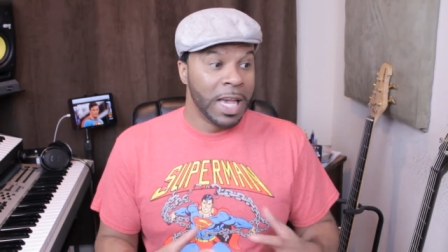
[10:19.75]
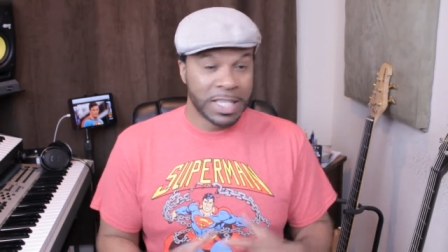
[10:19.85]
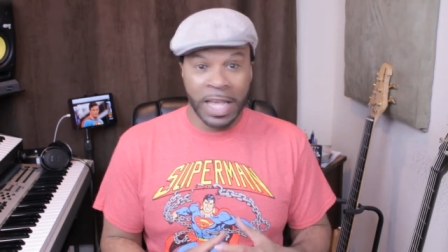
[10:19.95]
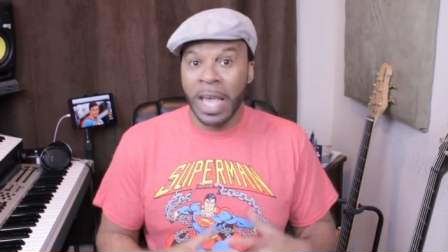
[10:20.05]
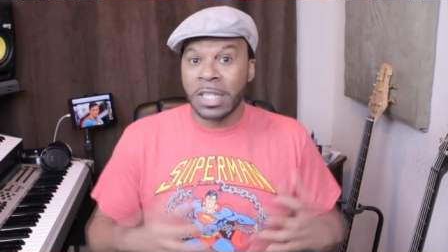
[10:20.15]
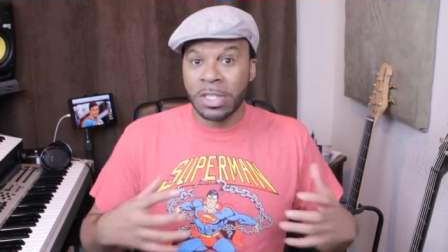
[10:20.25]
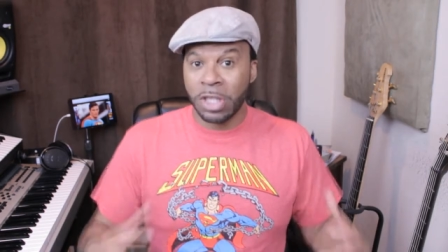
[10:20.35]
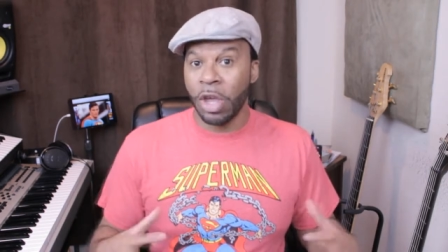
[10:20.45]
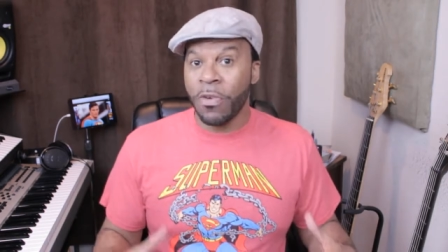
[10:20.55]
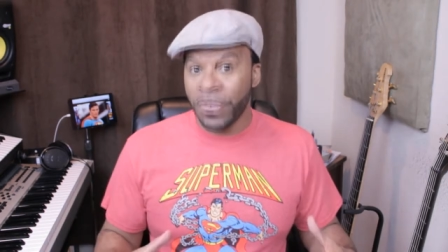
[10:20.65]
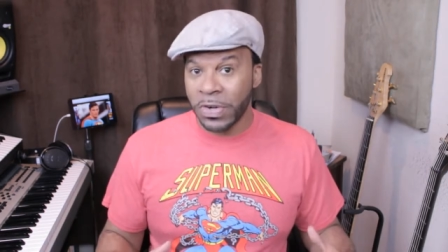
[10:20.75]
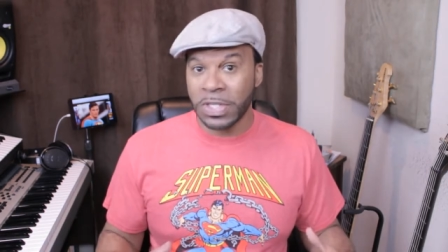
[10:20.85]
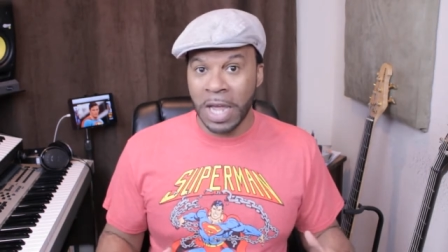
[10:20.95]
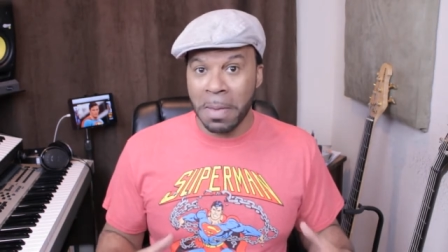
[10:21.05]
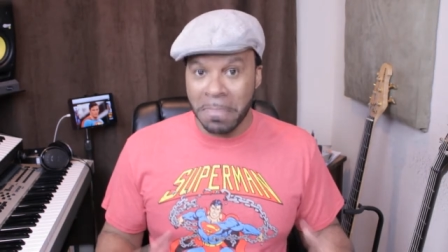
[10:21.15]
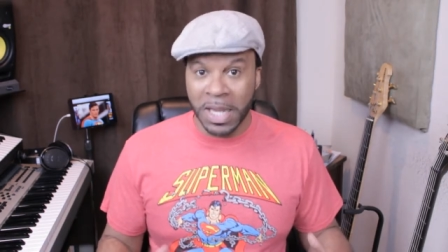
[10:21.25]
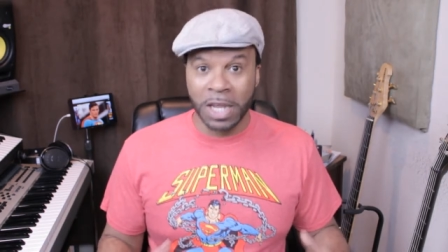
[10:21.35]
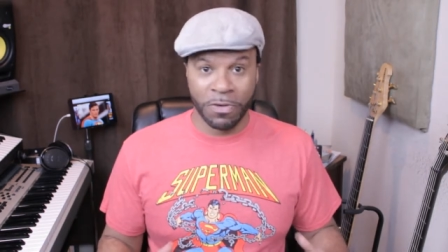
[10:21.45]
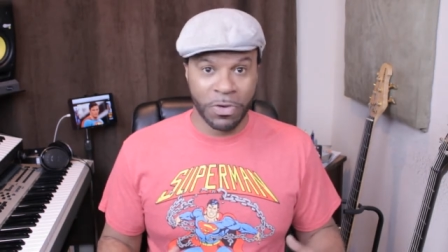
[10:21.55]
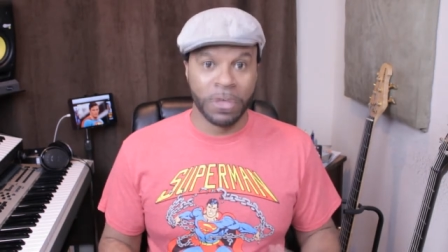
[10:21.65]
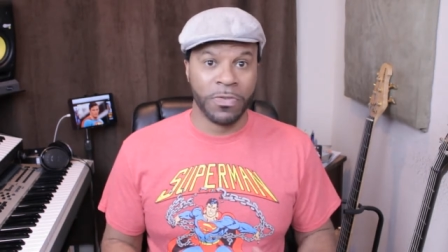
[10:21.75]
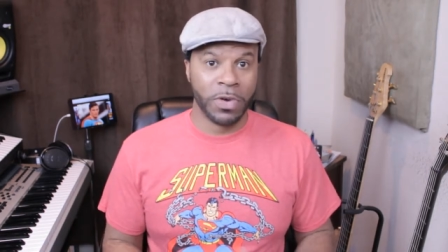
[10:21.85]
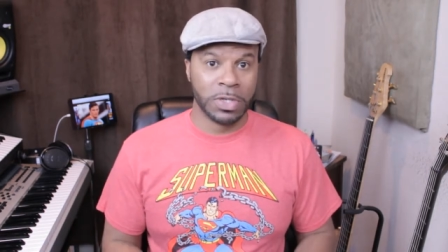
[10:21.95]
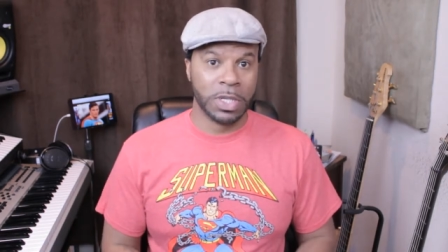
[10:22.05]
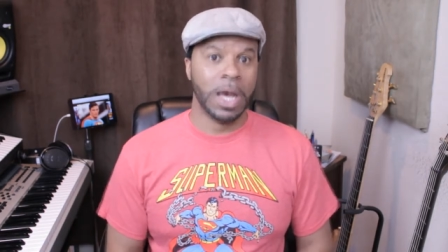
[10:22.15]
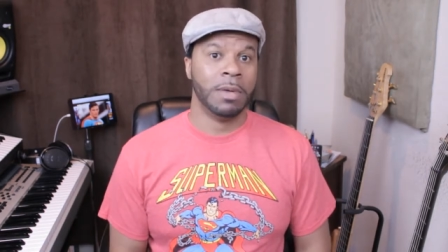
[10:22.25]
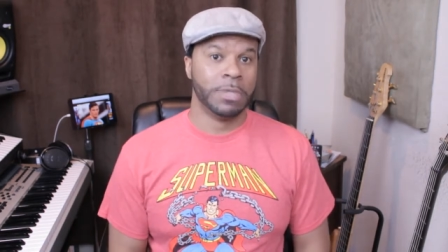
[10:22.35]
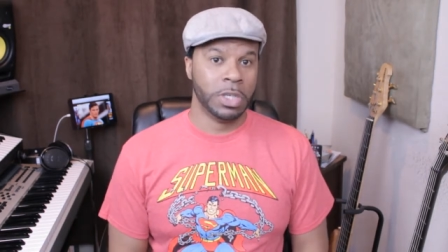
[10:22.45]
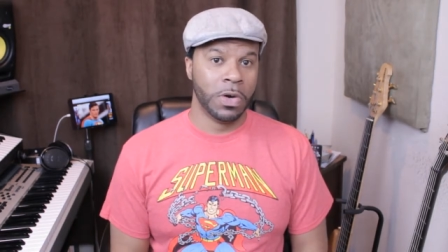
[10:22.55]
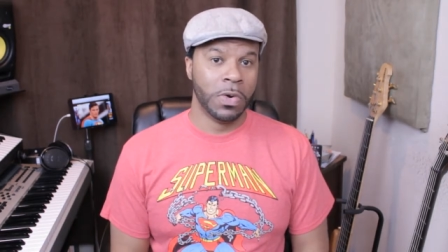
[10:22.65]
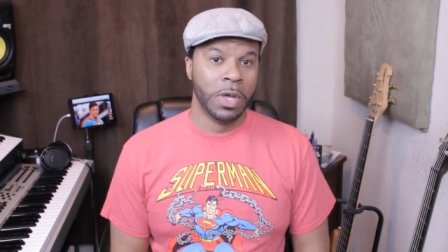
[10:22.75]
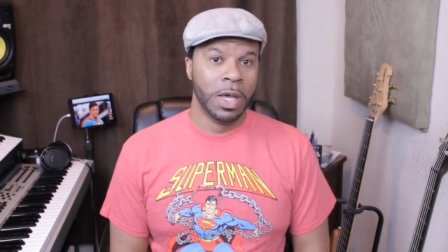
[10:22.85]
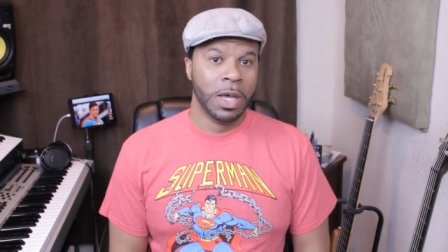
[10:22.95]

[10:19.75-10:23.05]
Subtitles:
It's actually their first time meeting for the first time. So